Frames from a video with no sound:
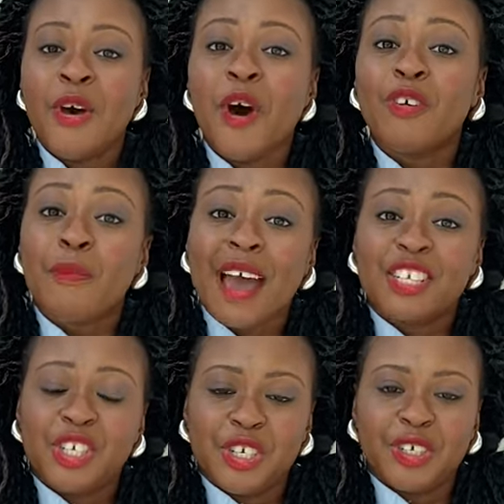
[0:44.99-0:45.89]
Over the
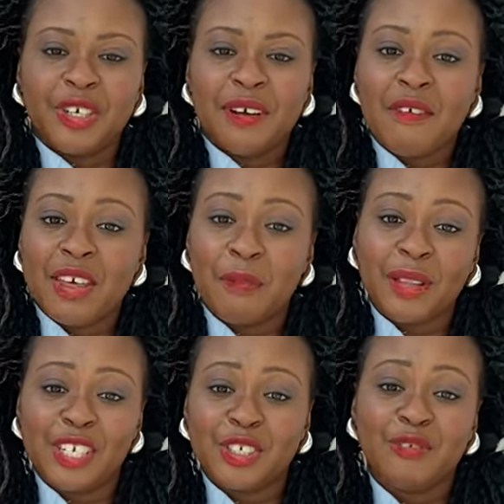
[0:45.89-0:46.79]
past year, I've had the
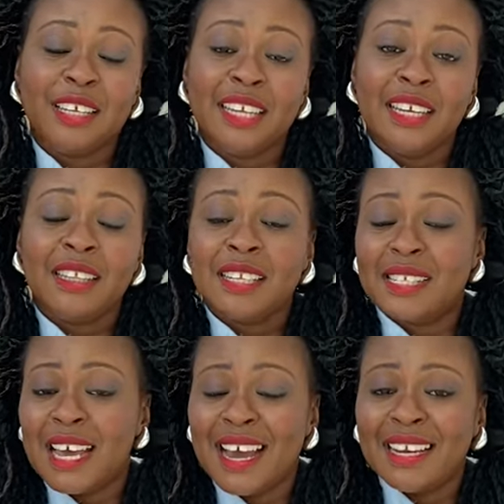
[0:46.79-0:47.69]
pleasure of leading the
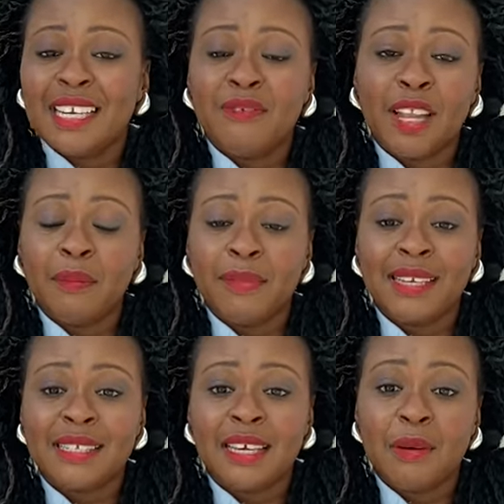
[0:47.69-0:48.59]
design,
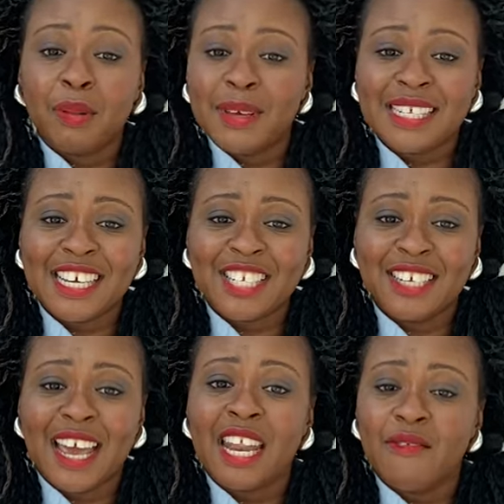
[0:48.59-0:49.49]
development,
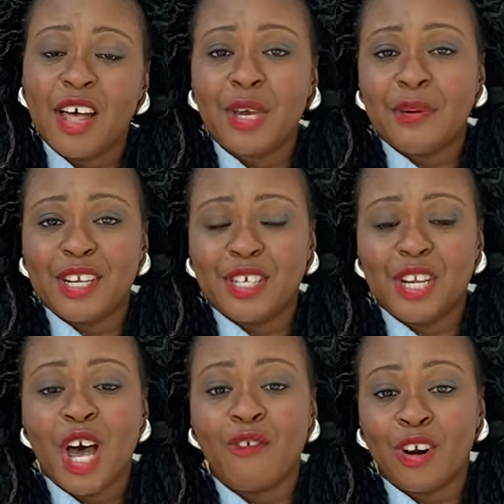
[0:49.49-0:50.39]
implementation, and evaluation
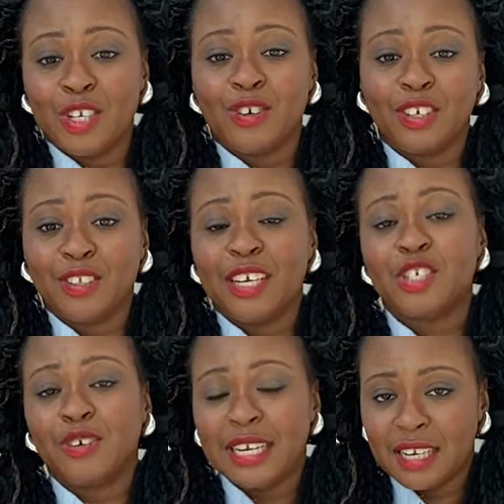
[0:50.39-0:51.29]
of our instructor-led
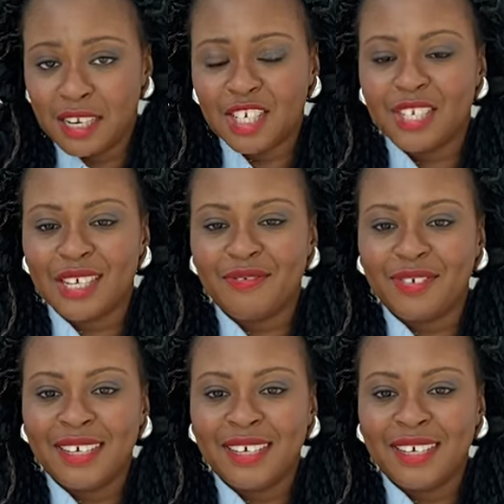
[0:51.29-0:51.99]
training initiative.